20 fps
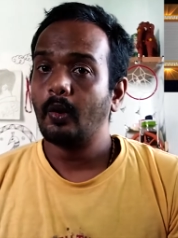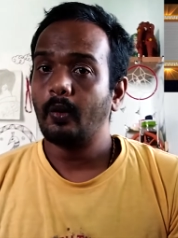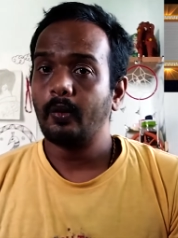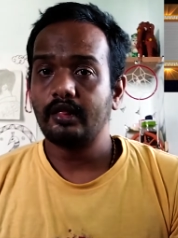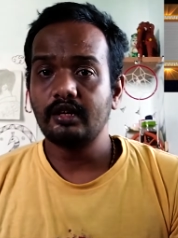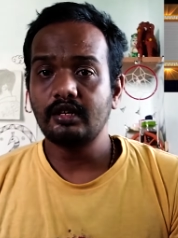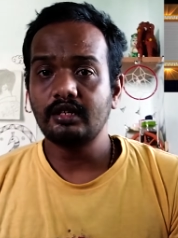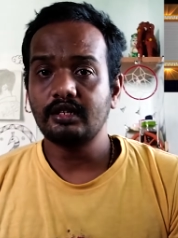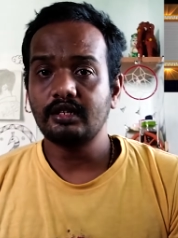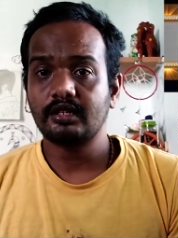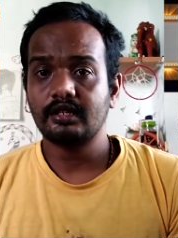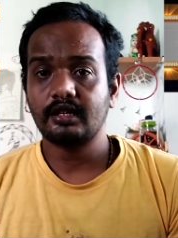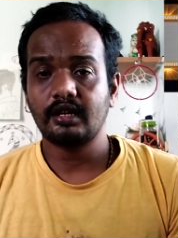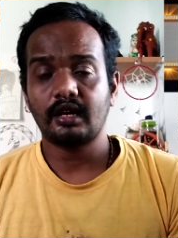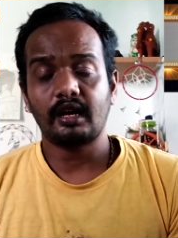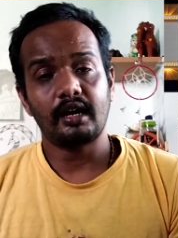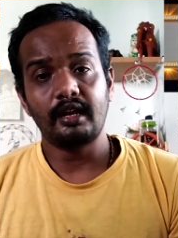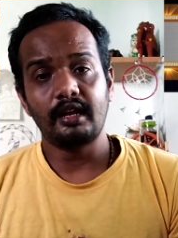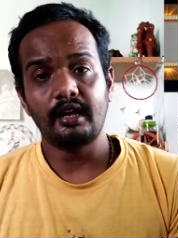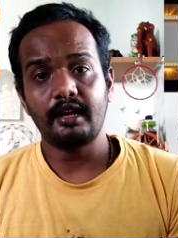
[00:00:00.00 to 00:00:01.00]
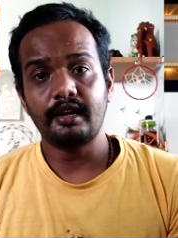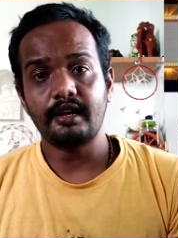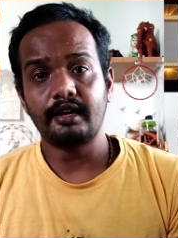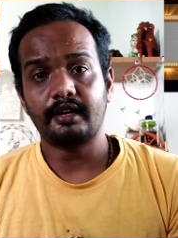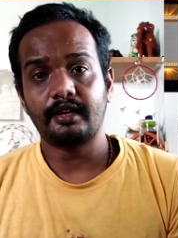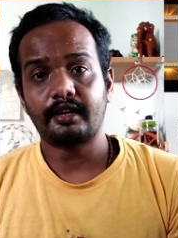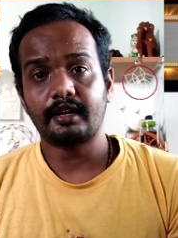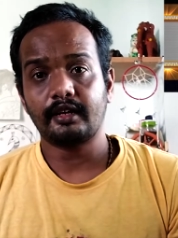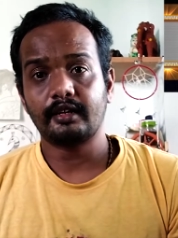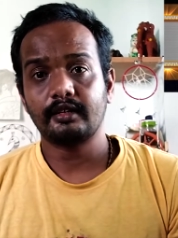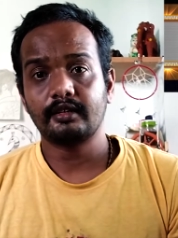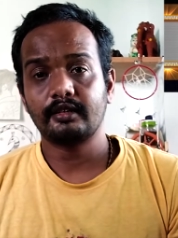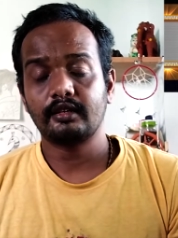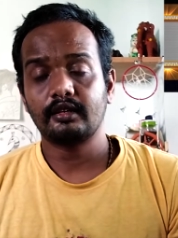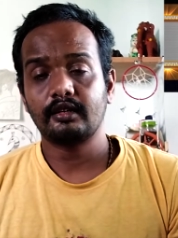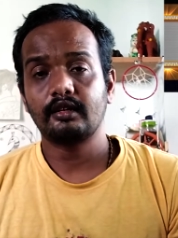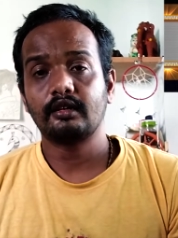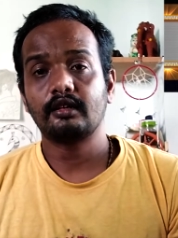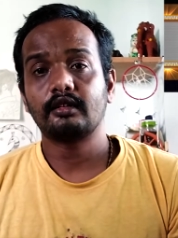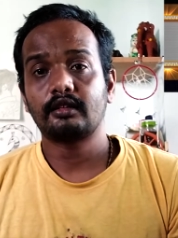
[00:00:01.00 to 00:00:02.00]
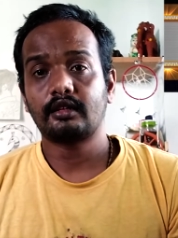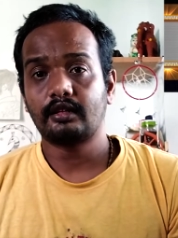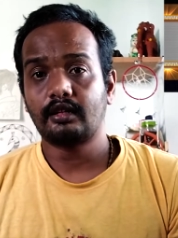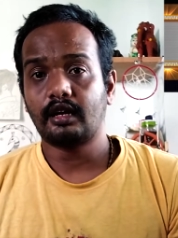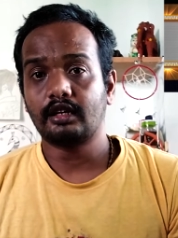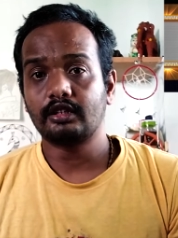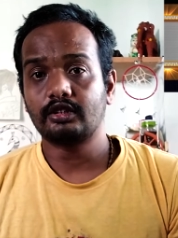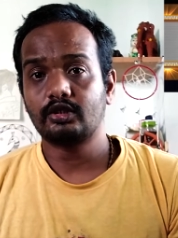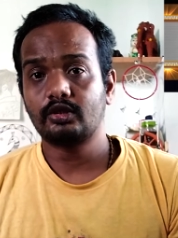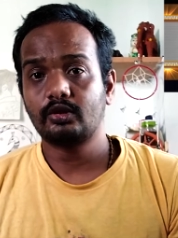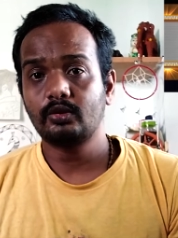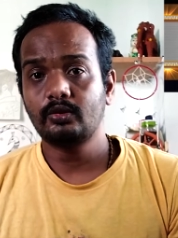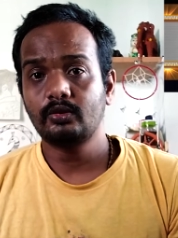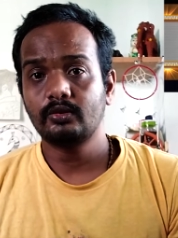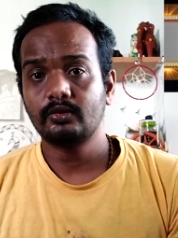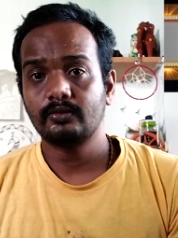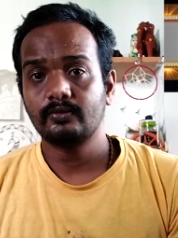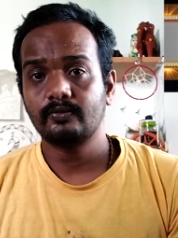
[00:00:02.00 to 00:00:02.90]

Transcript: With this, I rate Tadasthu